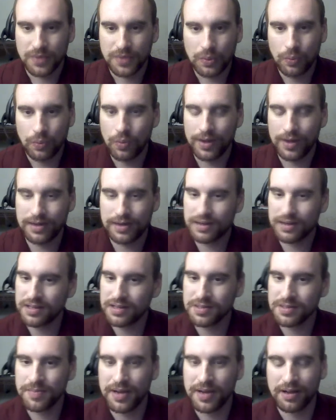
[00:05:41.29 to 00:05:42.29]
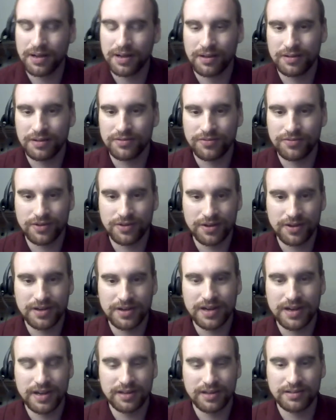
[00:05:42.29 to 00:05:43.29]
what Isabel and
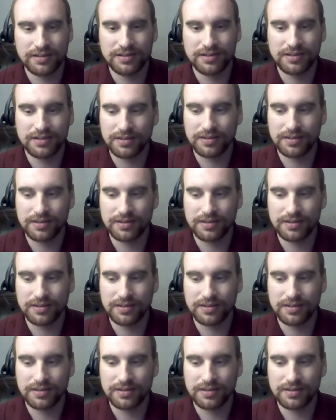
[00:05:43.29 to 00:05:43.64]
Ferdinand's